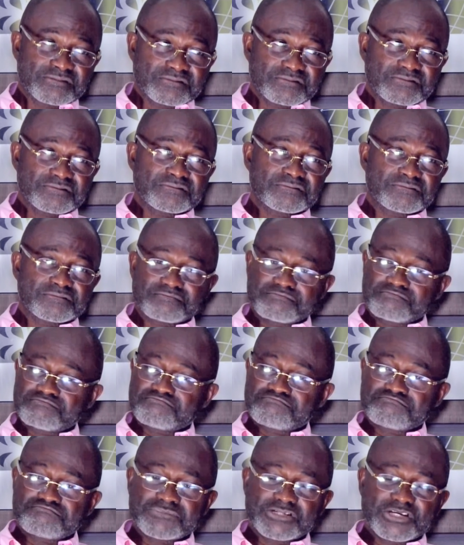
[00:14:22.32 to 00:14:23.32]
So
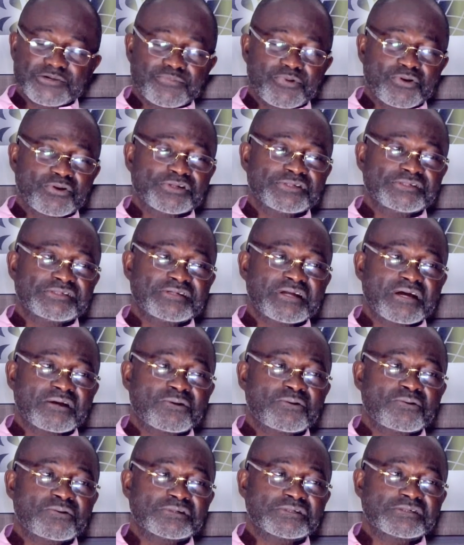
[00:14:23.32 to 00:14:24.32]
the ball is
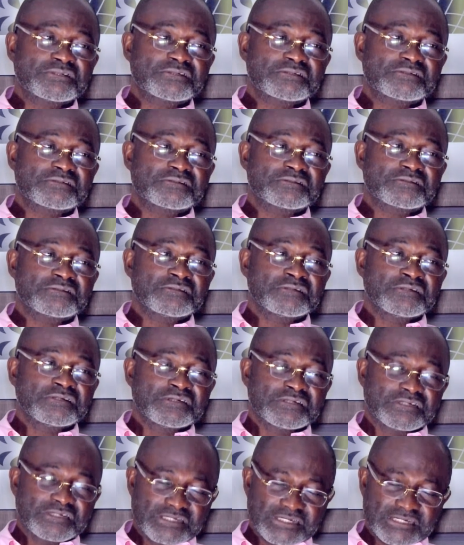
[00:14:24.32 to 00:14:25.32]
in our court.
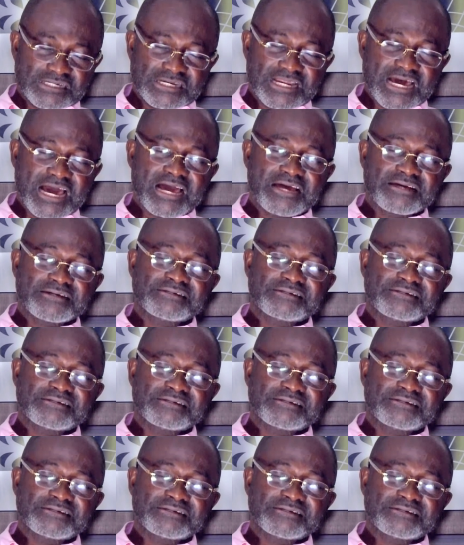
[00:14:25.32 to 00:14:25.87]
And